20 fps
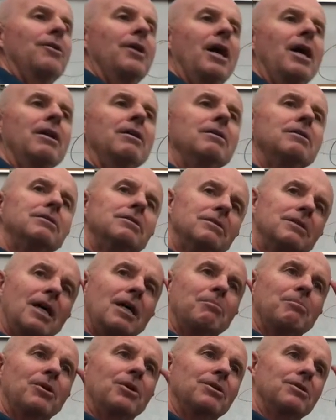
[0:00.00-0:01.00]

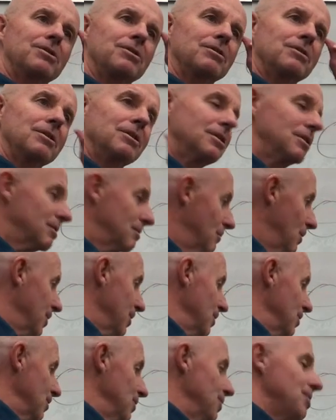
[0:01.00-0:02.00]
that person. Well,
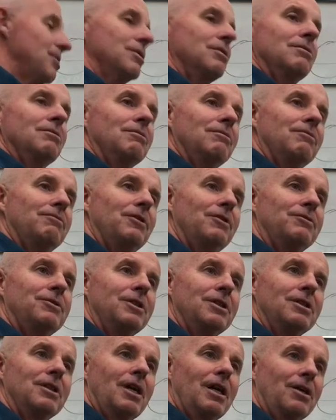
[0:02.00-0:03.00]
you're losing
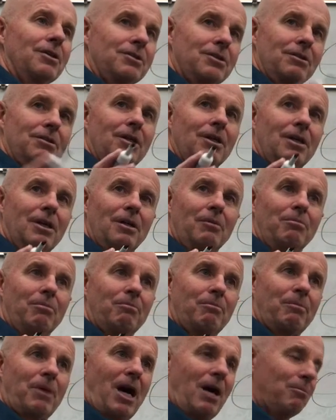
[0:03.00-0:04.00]
$15 a
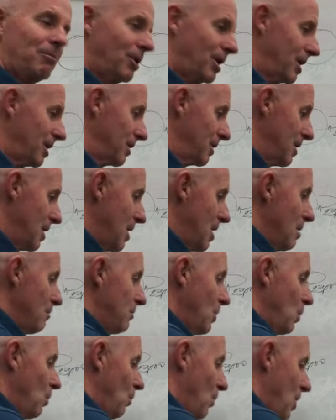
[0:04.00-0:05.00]
pop, right?
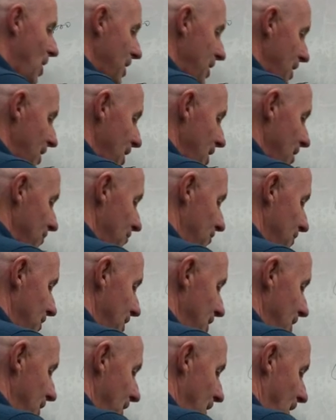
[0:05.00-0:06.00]
But what if,
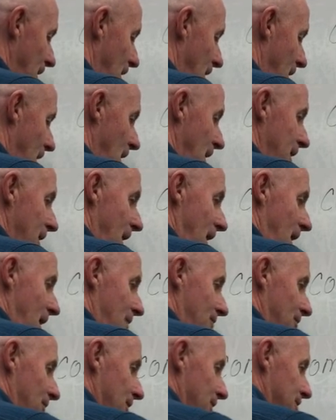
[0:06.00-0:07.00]
on
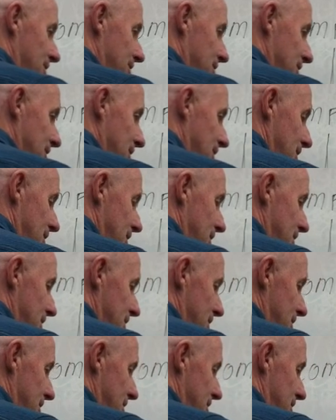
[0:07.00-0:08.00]
average,
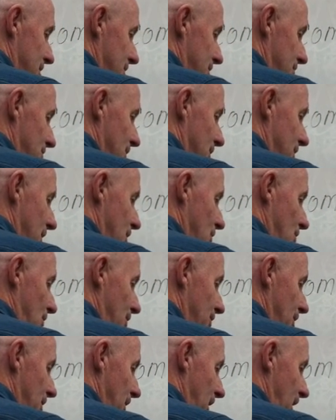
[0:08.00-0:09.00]
what they
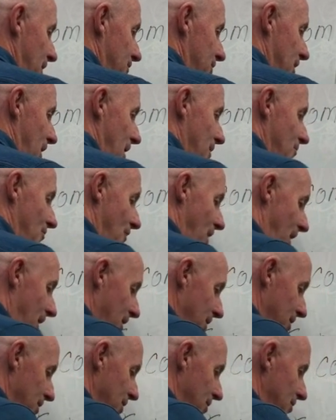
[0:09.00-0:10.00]
call the lifetime
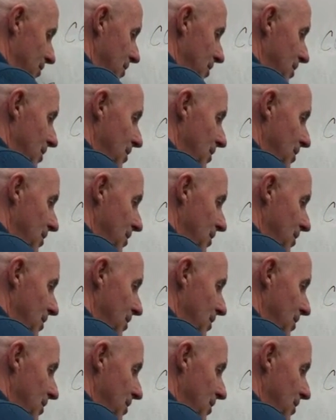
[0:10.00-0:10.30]
value,